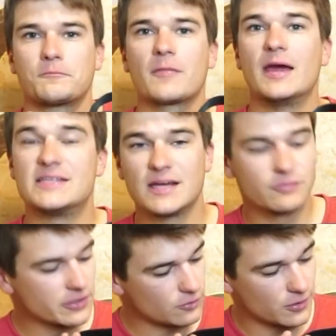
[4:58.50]
It's
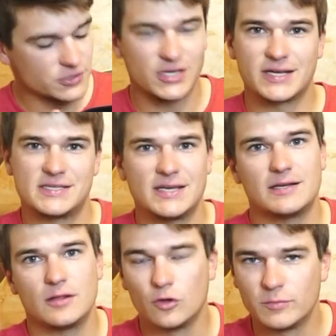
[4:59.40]
definitely large, like I said,
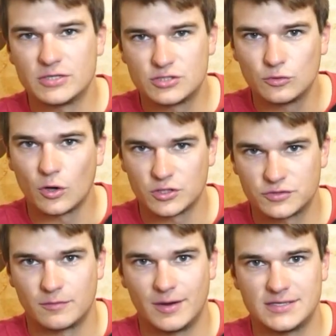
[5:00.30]
a little bit too large
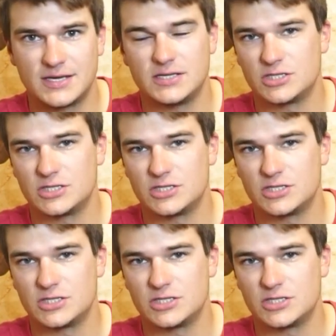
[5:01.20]
for my taste,